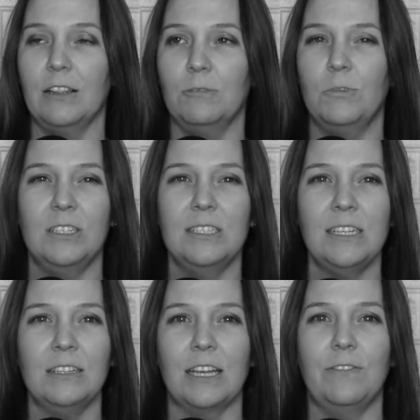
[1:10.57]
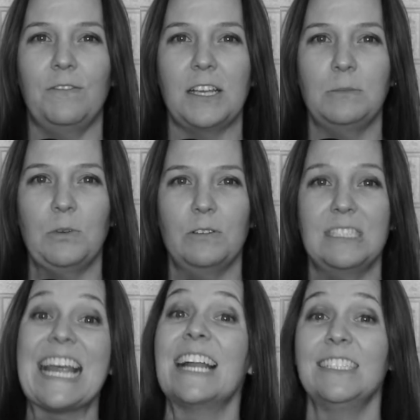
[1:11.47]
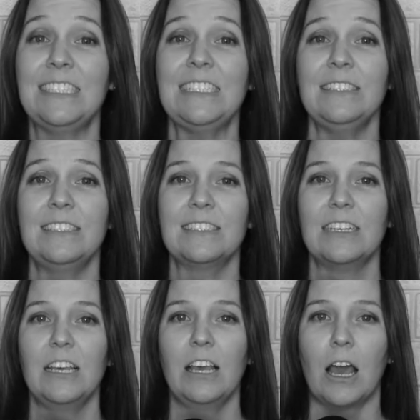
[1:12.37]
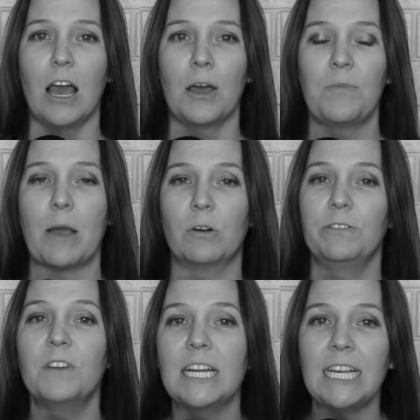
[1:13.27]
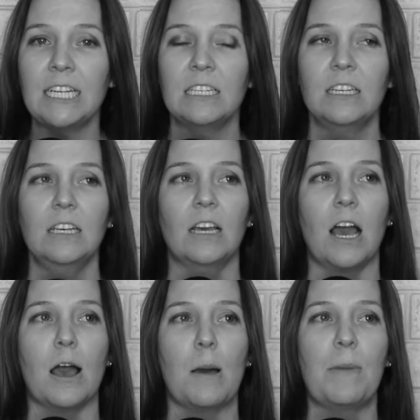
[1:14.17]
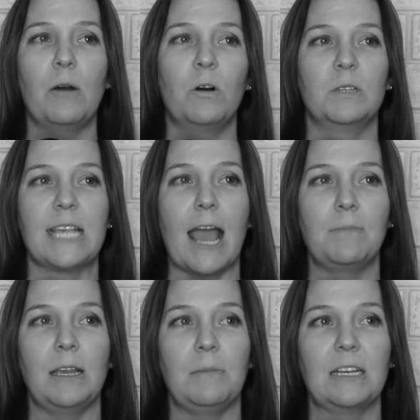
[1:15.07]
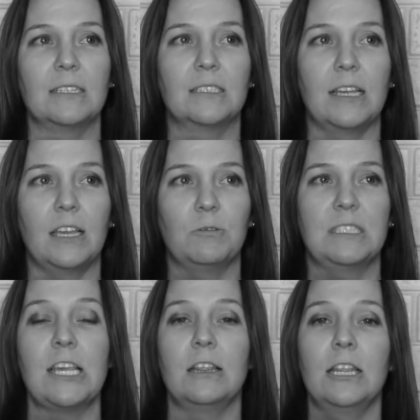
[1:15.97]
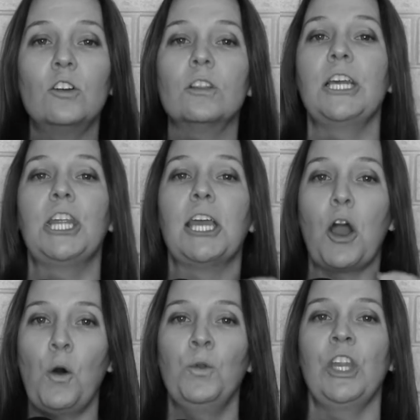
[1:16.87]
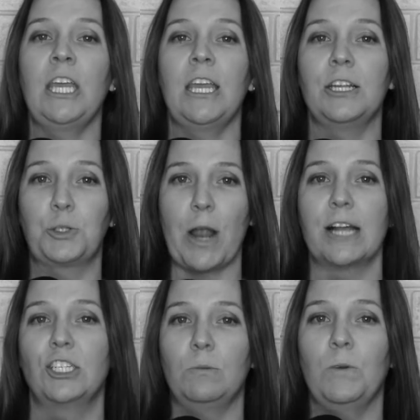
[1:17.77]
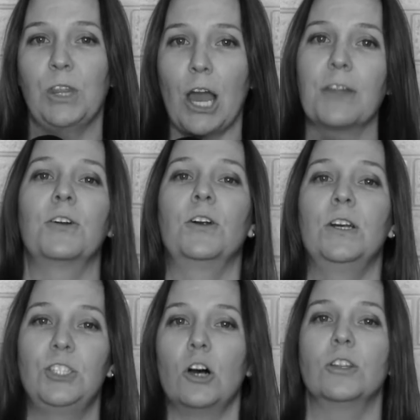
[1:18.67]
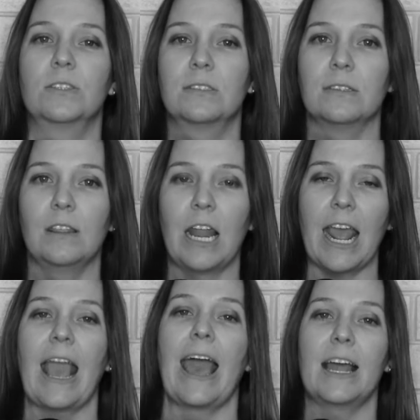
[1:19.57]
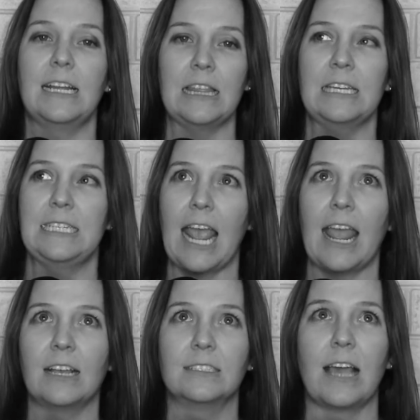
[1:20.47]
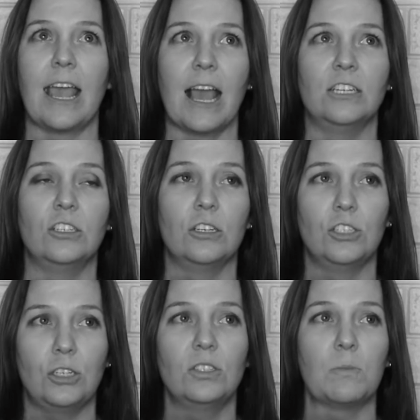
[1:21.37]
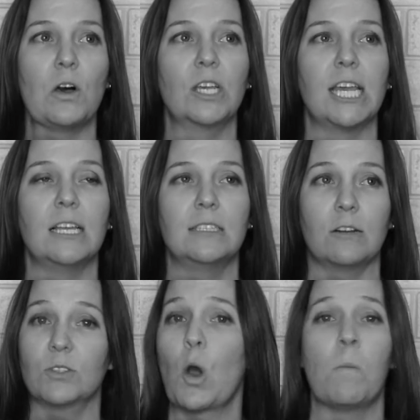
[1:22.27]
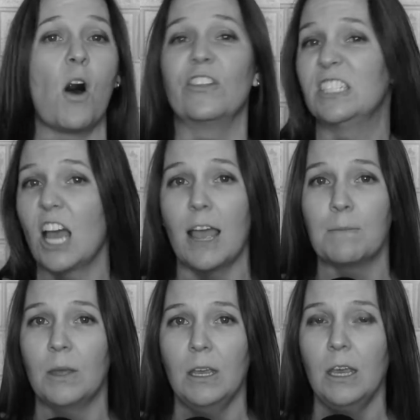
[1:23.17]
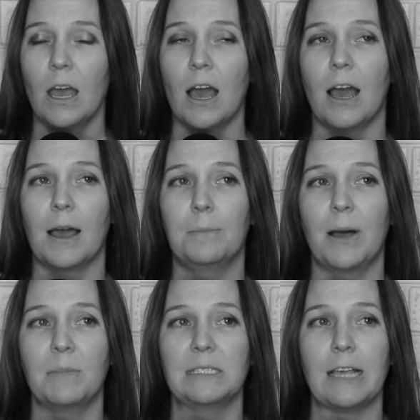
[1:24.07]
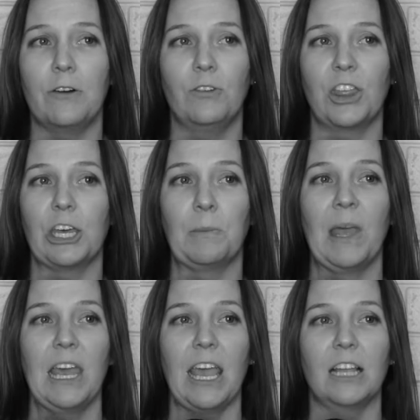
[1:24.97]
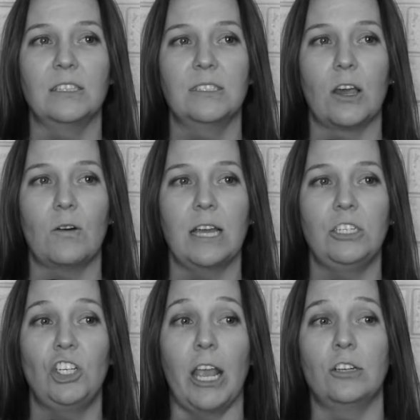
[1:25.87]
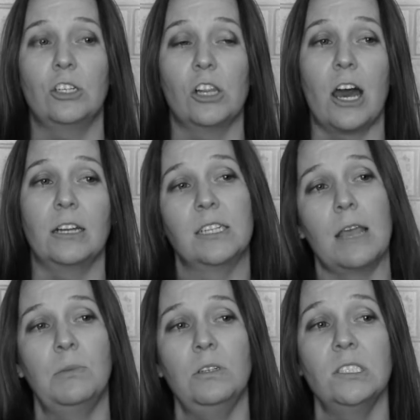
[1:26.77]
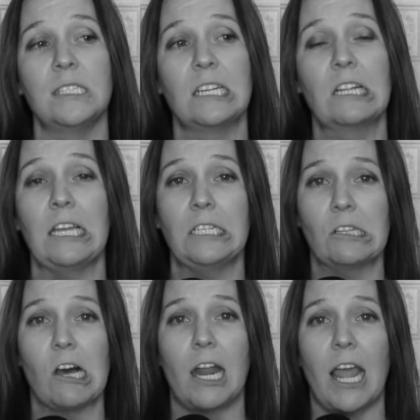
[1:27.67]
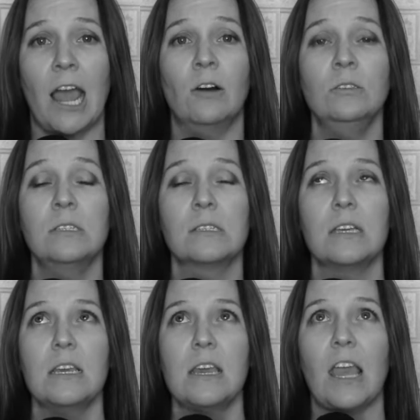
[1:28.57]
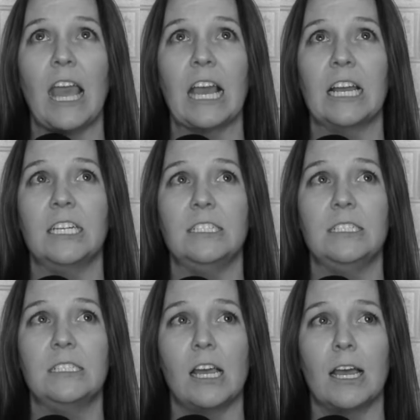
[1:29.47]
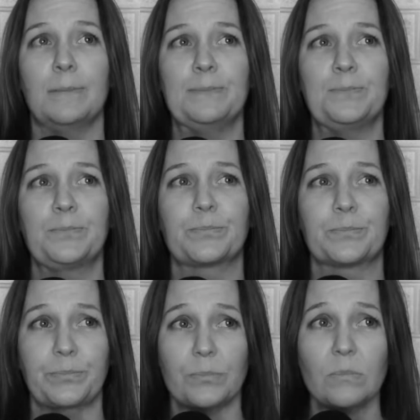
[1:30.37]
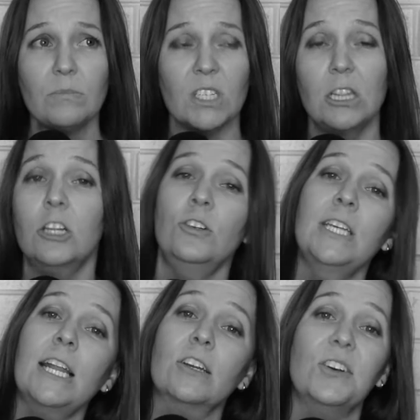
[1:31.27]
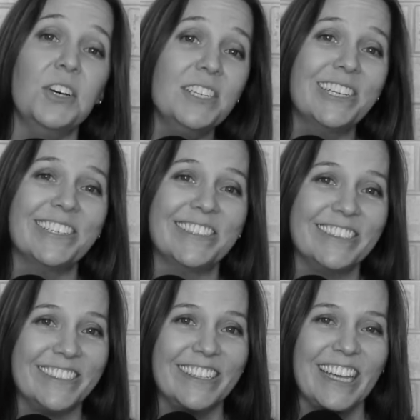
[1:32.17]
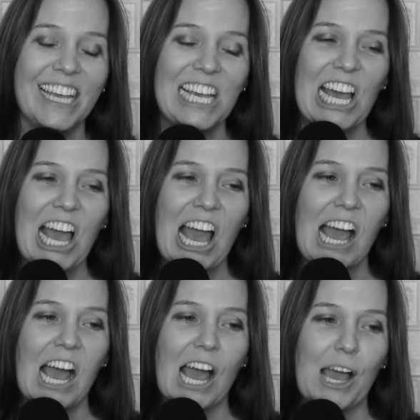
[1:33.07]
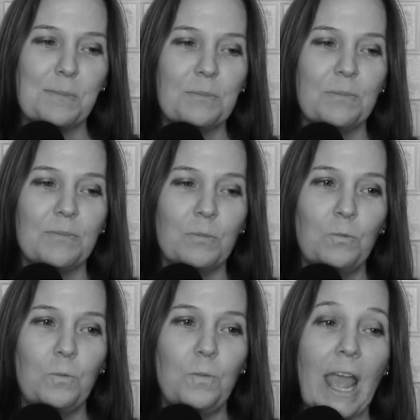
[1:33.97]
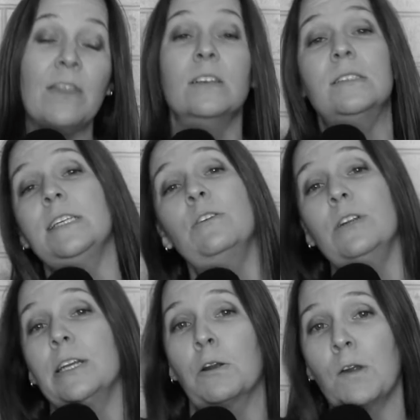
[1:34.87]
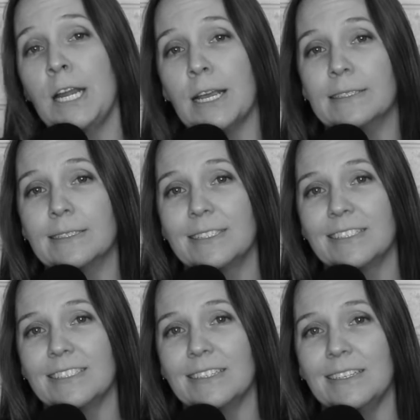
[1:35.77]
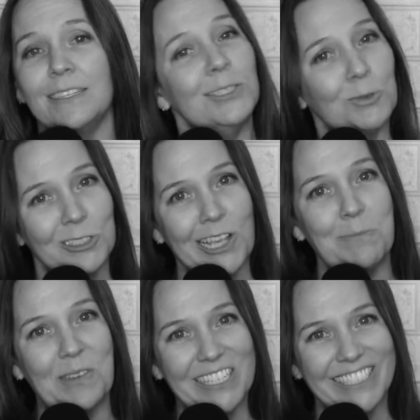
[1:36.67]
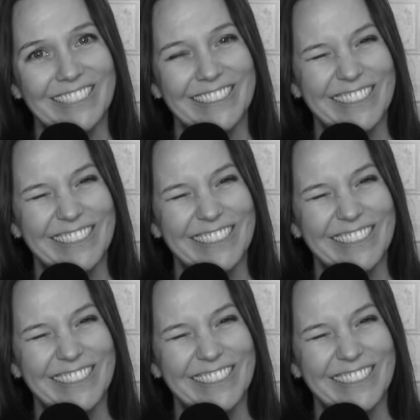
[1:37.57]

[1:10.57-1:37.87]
what is it, like Facebook statuses that were funny about what was happening, because it was literally the only interaction with other adults that I had in the day, because I had two small kids and I was home all the time by myself with them, and so I changed a lot of diapers and cleaned a lot of house, and learned how to cook. And the secret ingredient is resentment.